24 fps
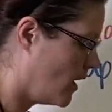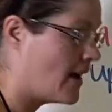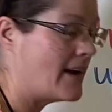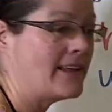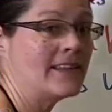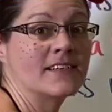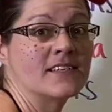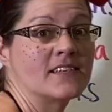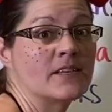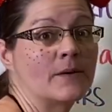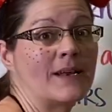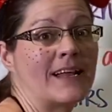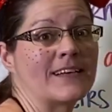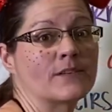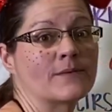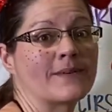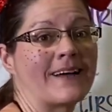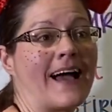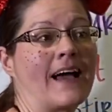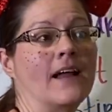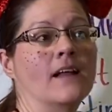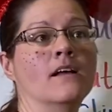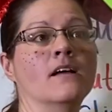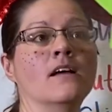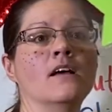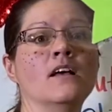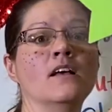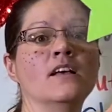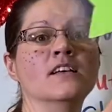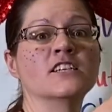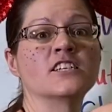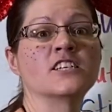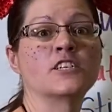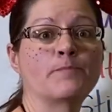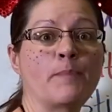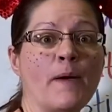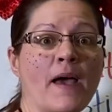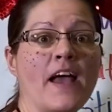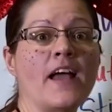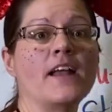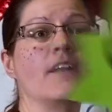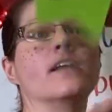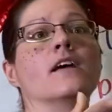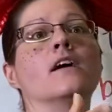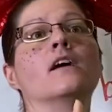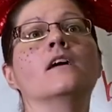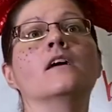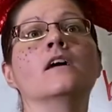right, let's see what else we got.
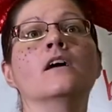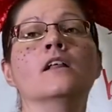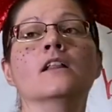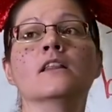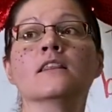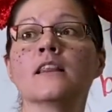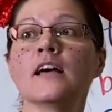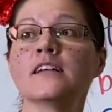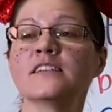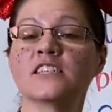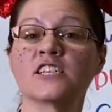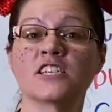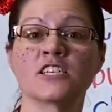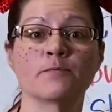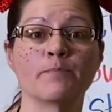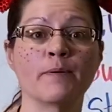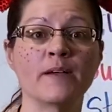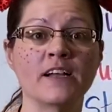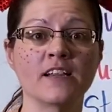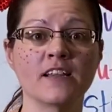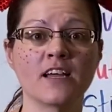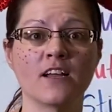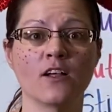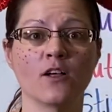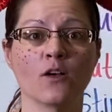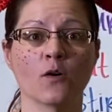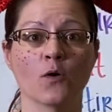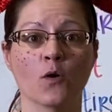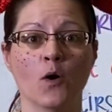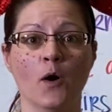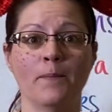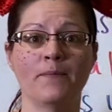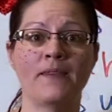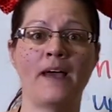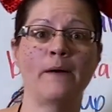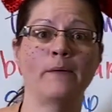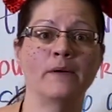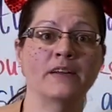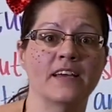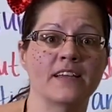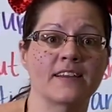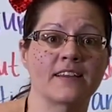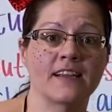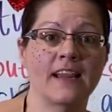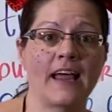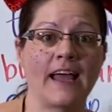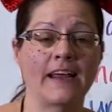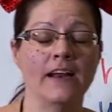Spin! Let's spin a little. Oh, that one
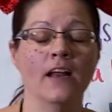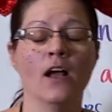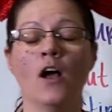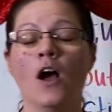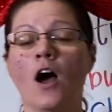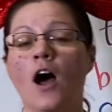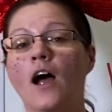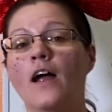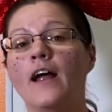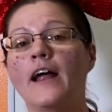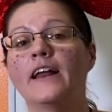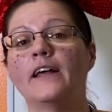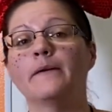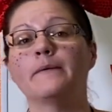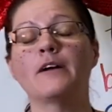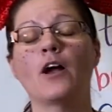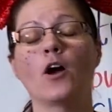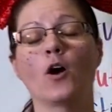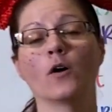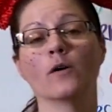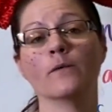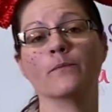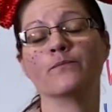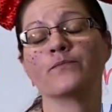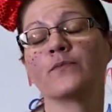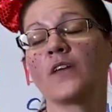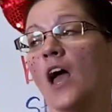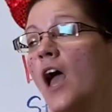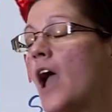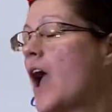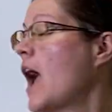hit the light. All right, here we go.